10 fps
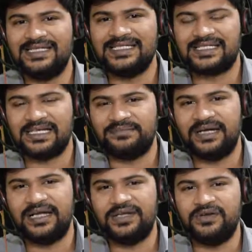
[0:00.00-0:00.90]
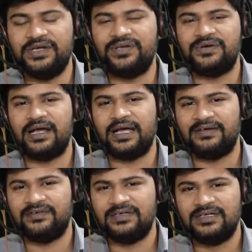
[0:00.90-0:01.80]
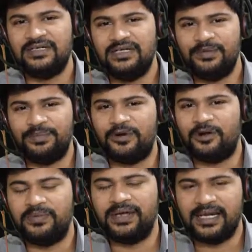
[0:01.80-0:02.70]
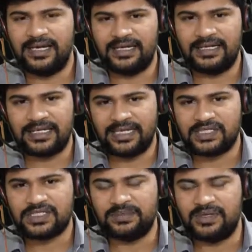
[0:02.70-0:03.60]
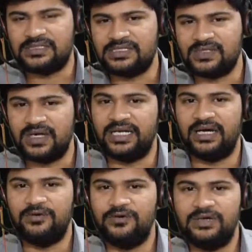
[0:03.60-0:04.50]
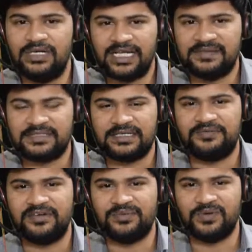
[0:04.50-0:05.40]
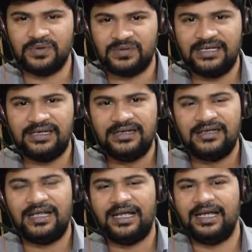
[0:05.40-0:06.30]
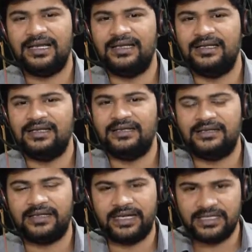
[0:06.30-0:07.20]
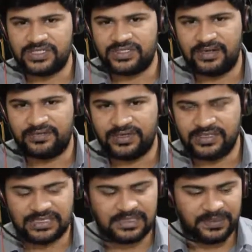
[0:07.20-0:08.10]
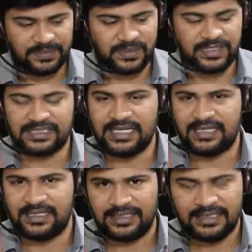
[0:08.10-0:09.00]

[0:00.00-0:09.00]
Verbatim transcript: this command you need to have a proper internet connection because this is going to download a typescript from google and uh, get installed for your system so it's done